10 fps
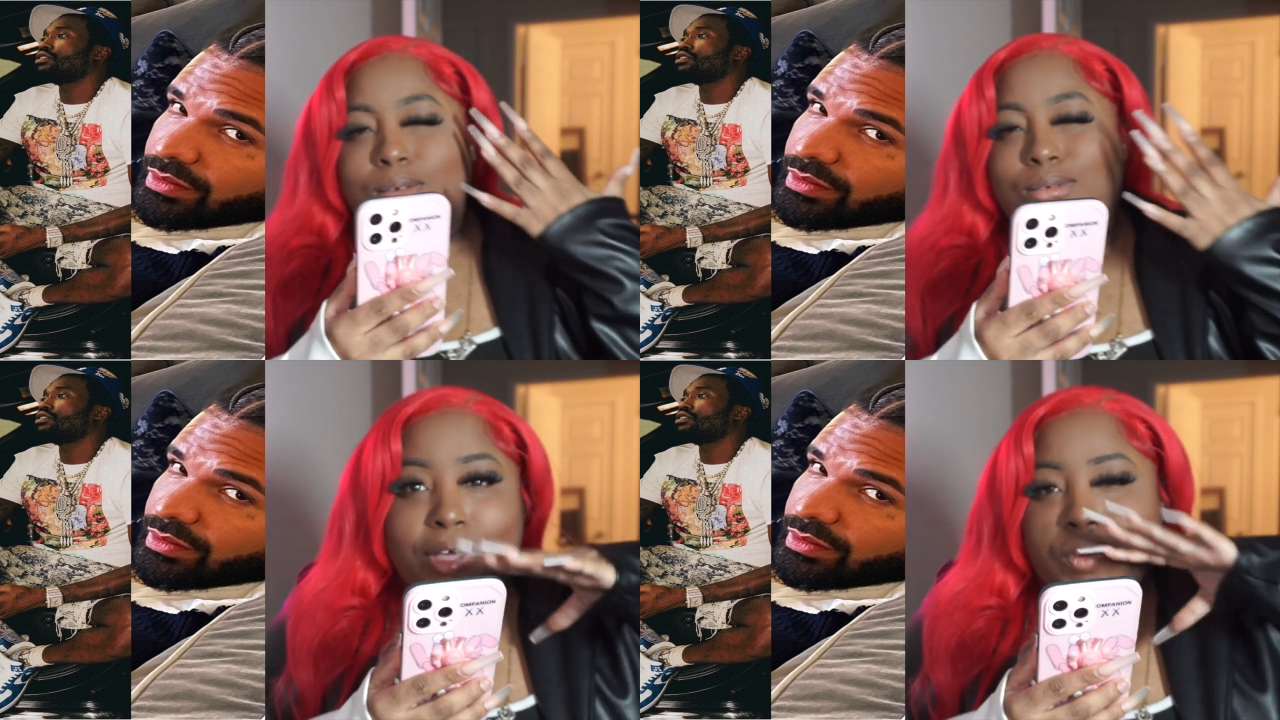
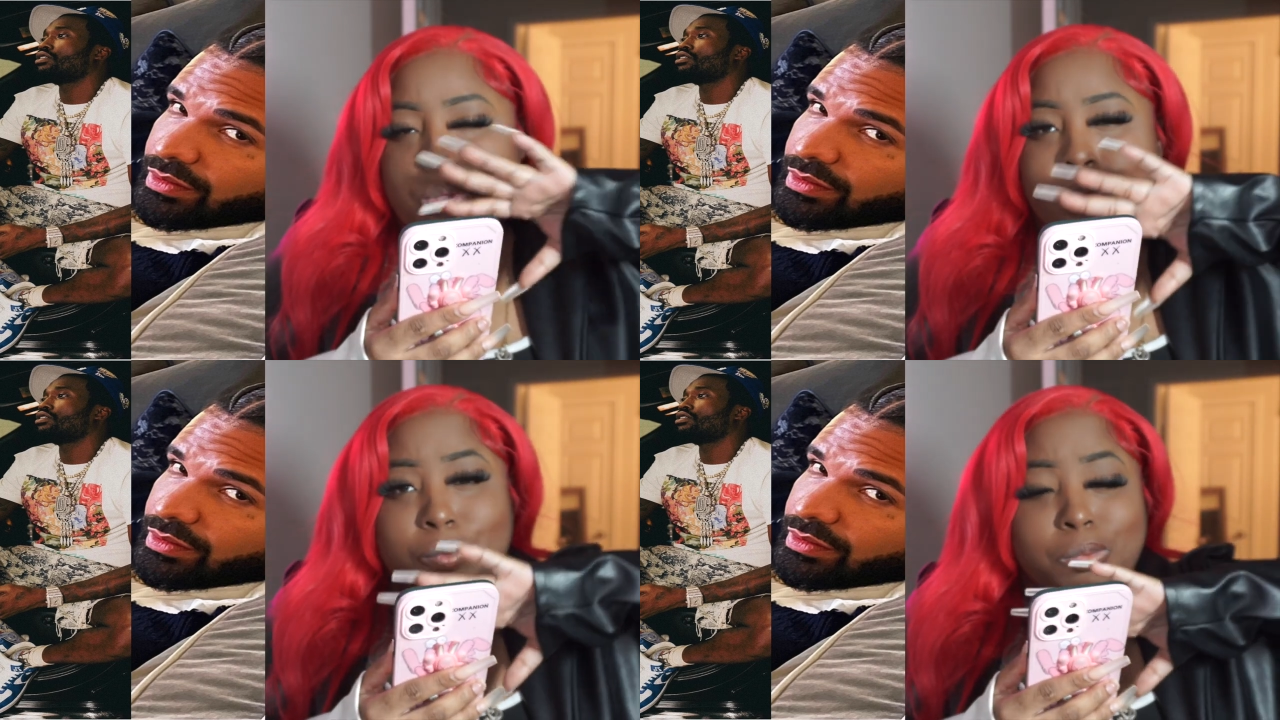my
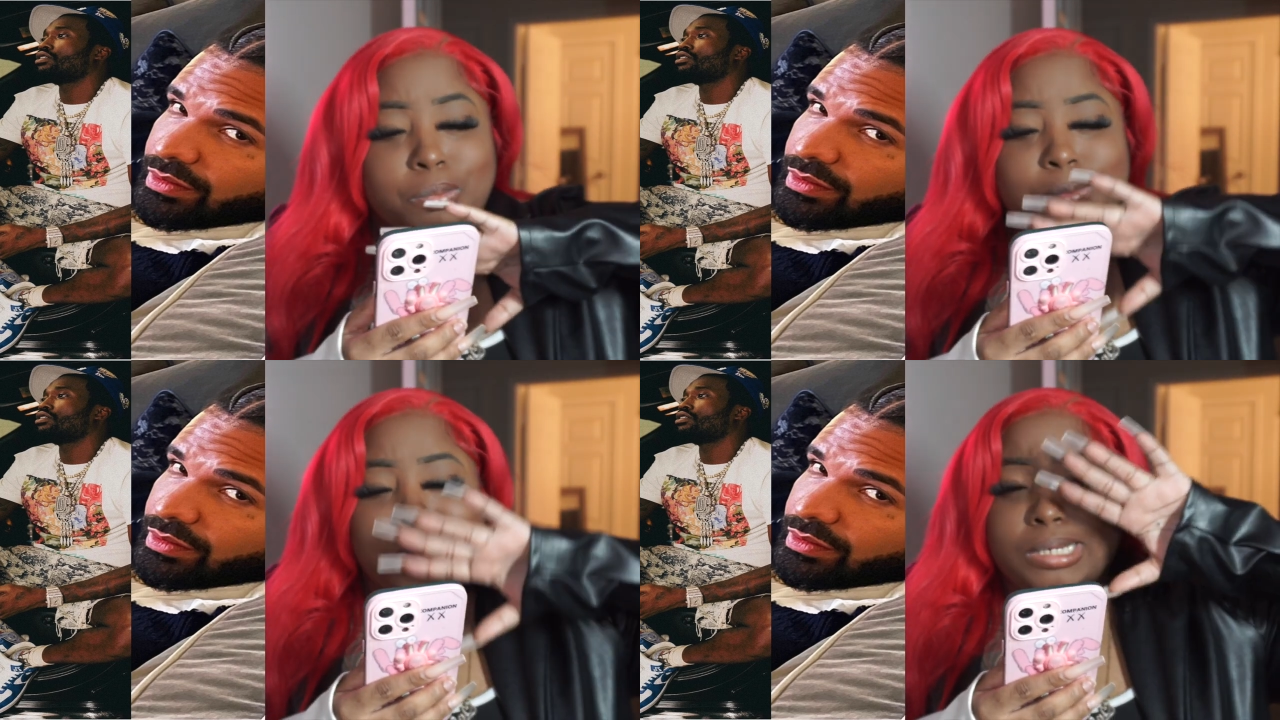phone
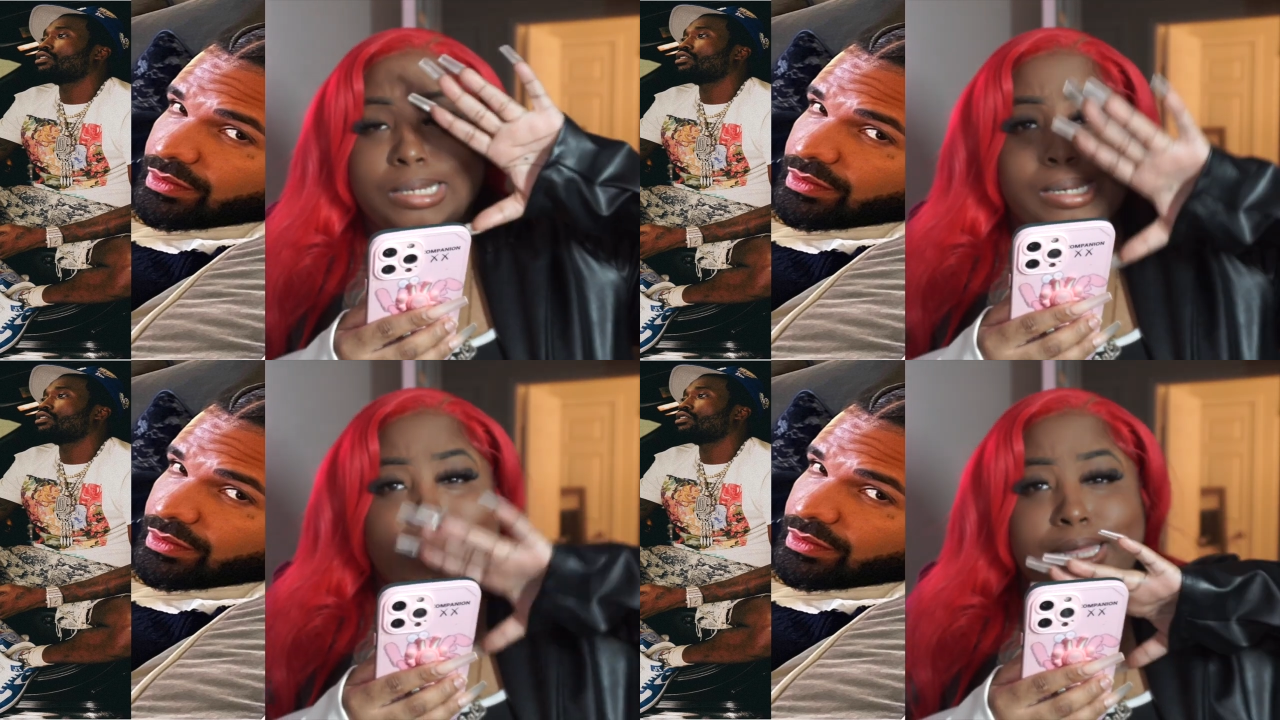
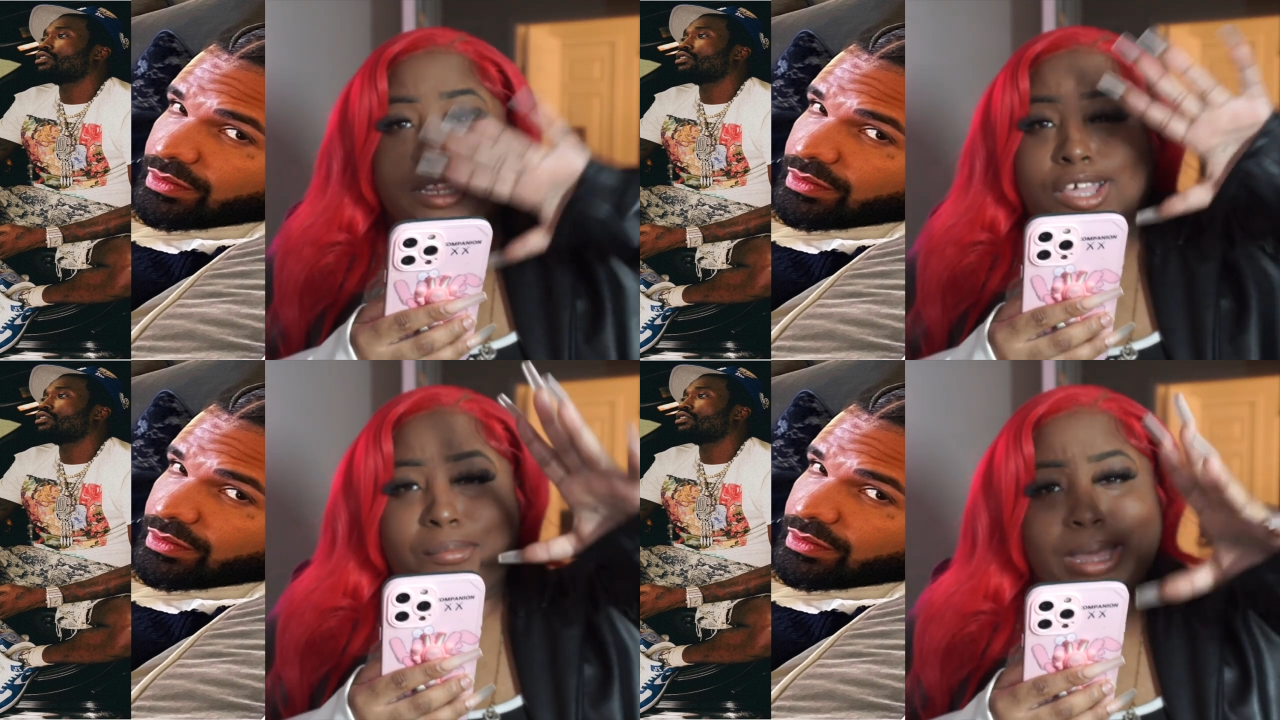deleted
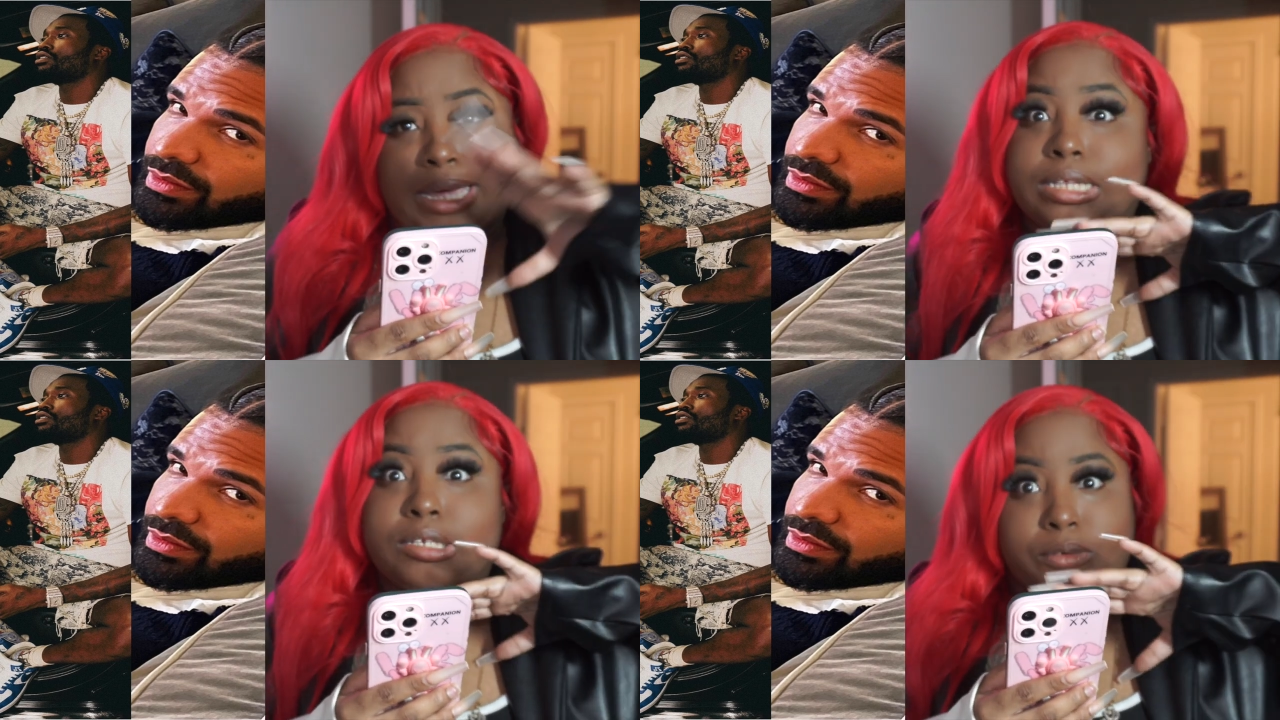niggas off my
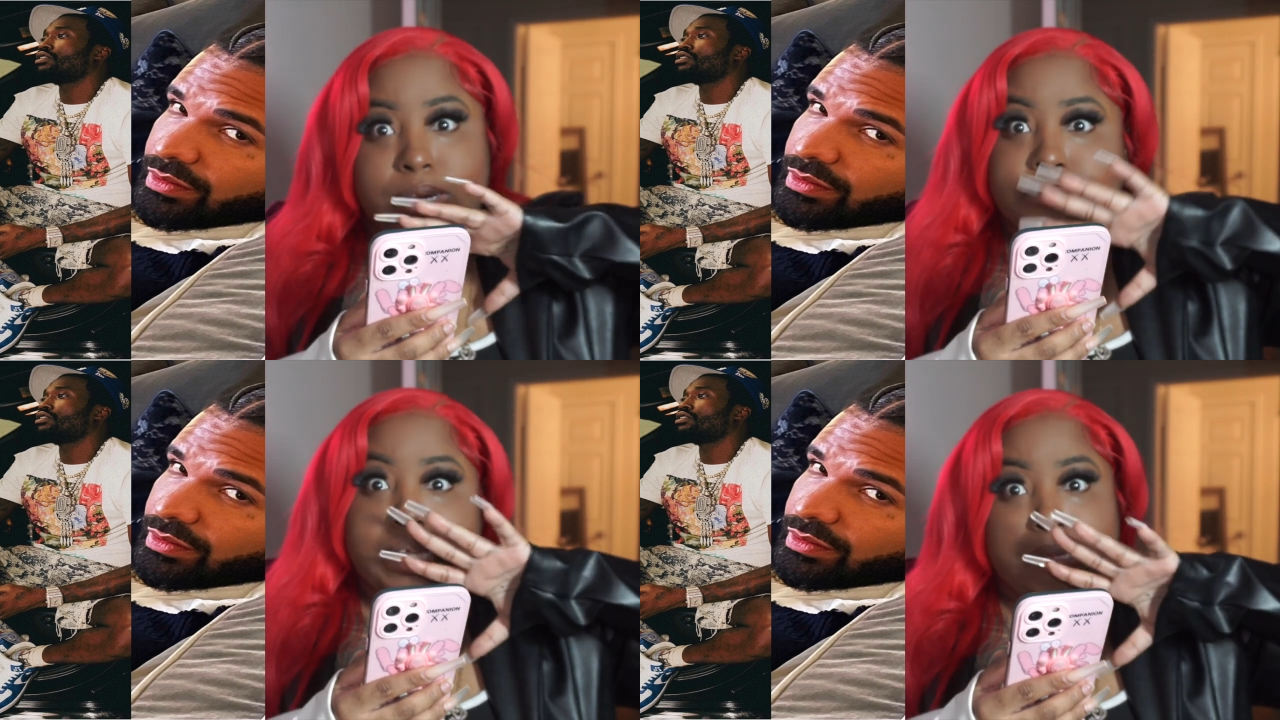
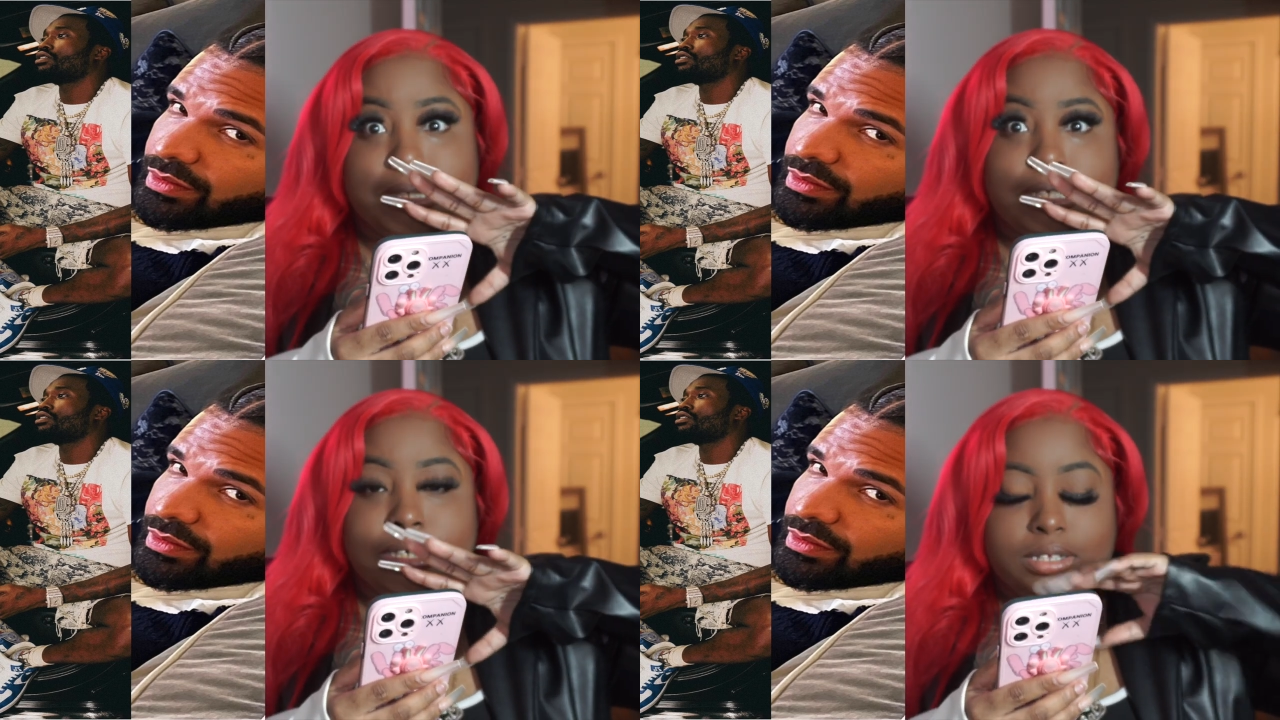Instagram type
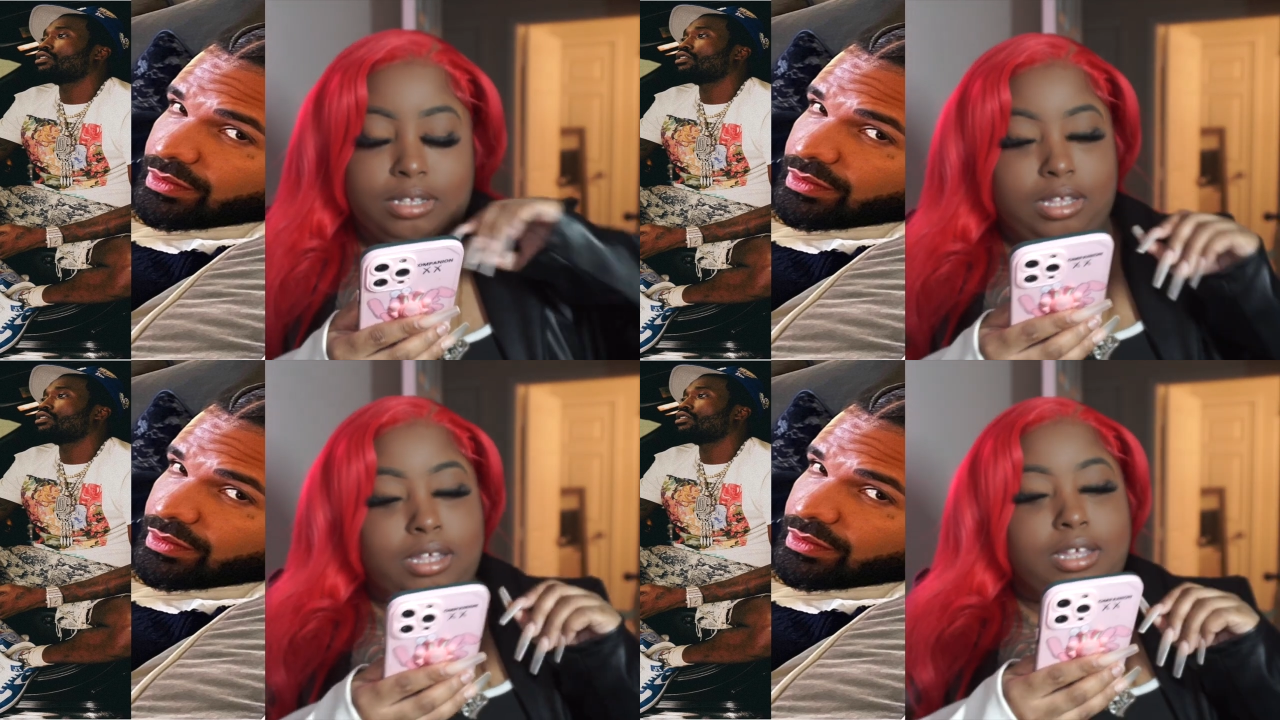shit.
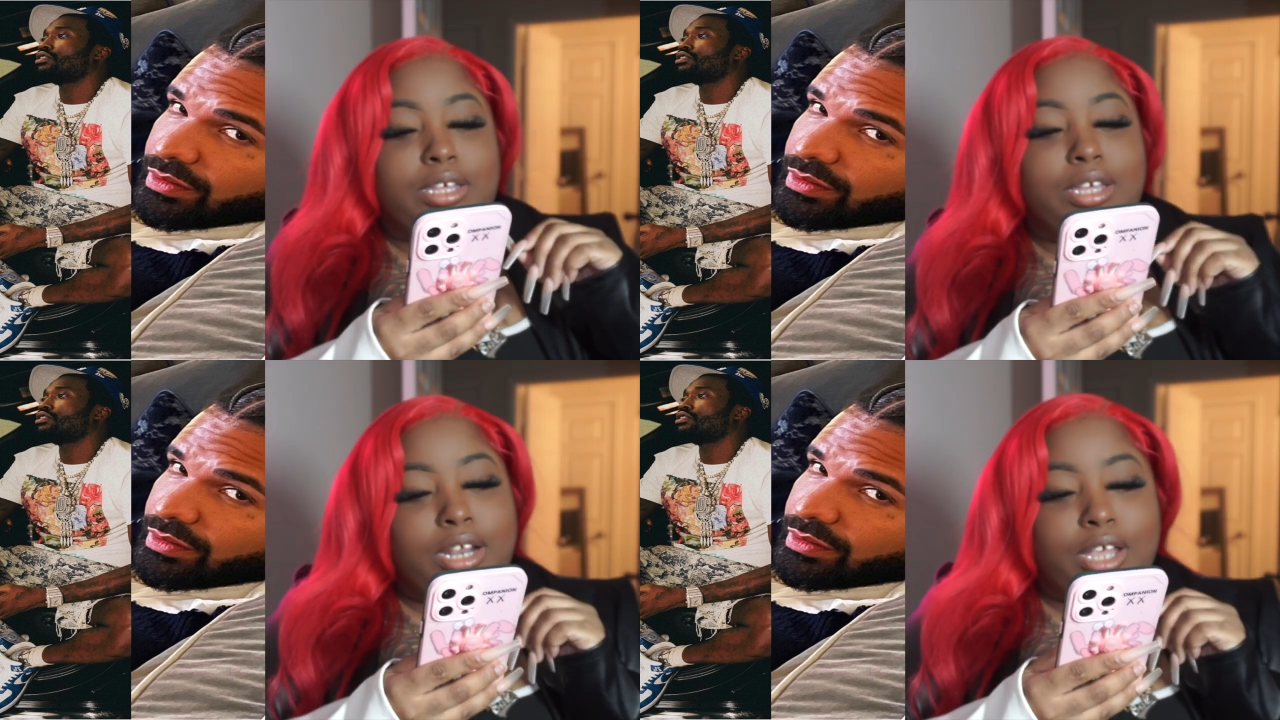
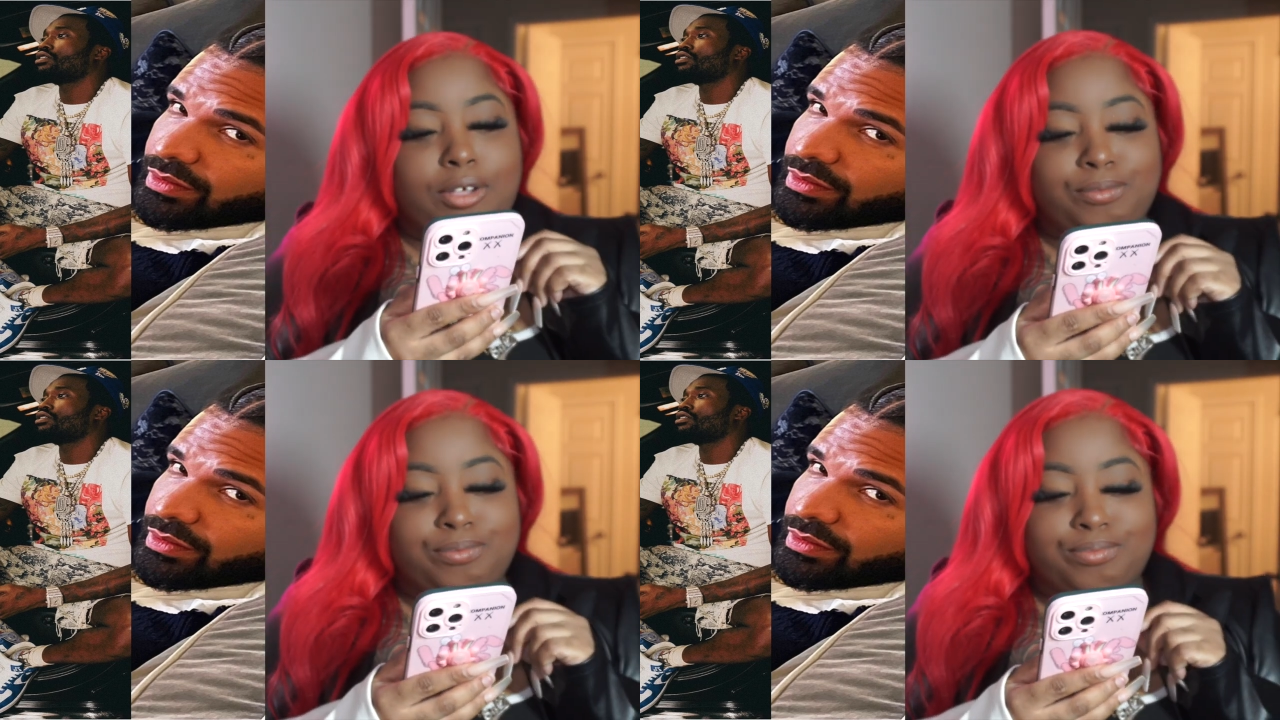You
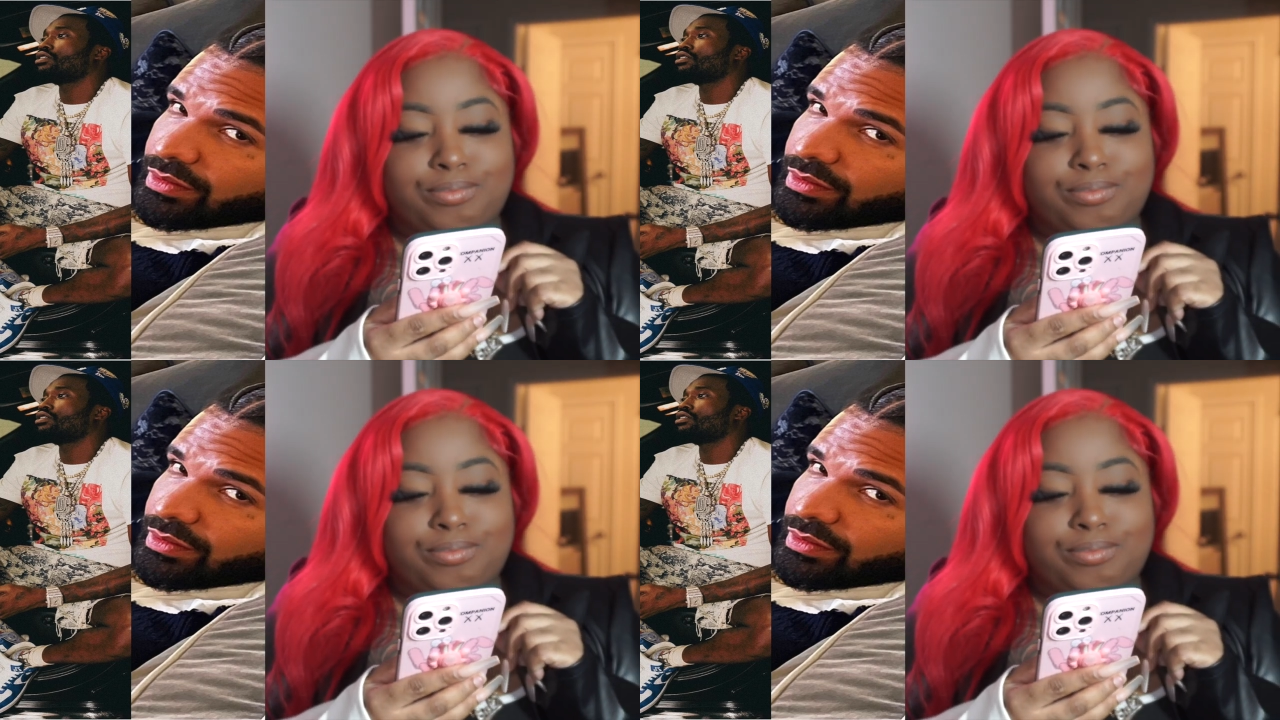know,